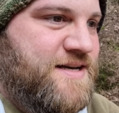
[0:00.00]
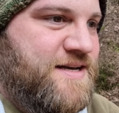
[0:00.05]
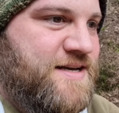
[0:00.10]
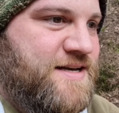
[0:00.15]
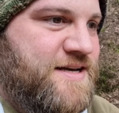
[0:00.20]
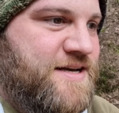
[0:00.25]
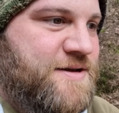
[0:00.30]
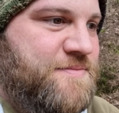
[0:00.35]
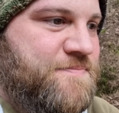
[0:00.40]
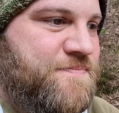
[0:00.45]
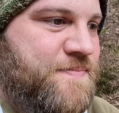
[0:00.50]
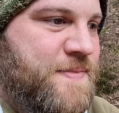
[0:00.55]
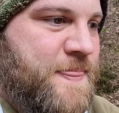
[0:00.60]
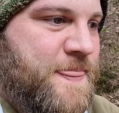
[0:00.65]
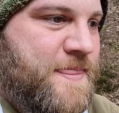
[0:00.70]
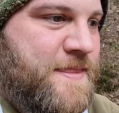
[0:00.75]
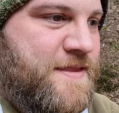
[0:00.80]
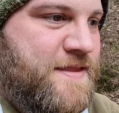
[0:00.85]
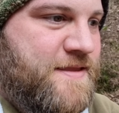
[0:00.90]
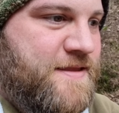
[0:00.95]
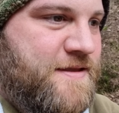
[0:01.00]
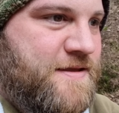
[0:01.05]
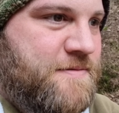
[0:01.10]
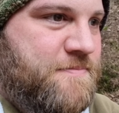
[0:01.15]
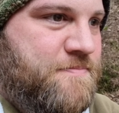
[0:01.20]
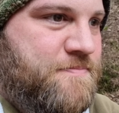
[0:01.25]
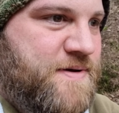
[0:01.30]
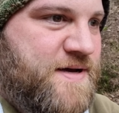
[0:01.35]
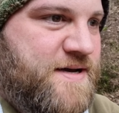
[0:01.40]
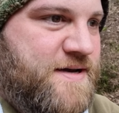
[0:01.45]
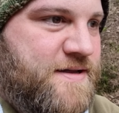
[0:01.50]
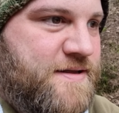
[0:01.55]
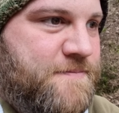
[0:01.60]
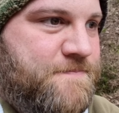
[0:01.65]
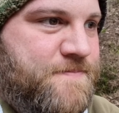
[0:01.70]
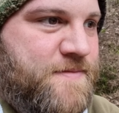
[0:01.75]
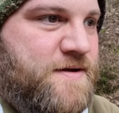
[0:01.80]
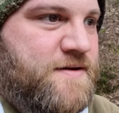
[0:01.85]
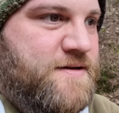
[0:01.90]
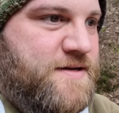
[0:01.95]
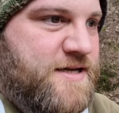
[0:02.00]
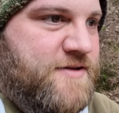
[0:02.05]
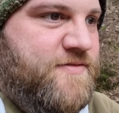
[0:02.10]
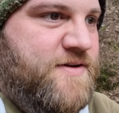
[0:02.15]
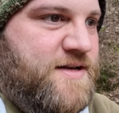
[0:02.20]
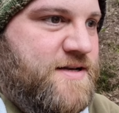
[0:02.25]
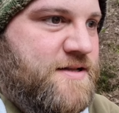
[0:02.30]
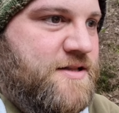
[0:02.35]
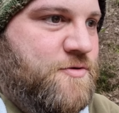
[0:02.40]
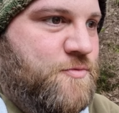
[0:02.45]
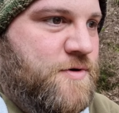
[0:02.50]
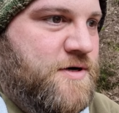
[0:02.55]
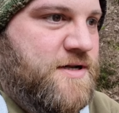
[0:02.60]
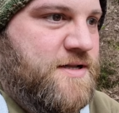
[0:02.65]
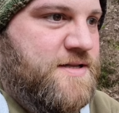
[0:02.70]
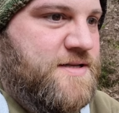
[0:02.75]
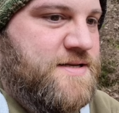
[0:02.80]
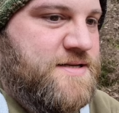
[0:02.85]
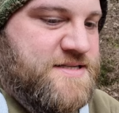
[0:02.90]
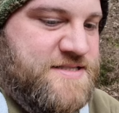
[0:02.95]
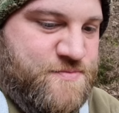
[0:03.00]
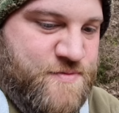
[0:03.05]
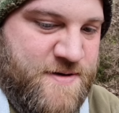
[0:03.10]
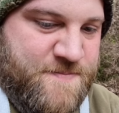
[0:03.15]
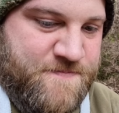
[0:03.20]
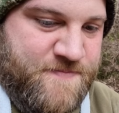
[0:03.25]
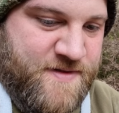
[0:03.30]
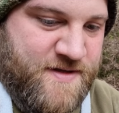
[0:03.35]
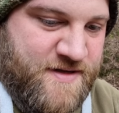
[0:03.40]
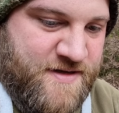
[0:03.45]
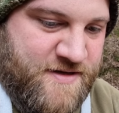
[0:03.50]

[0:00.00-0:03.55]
But I'm going to give it a little while in this swim.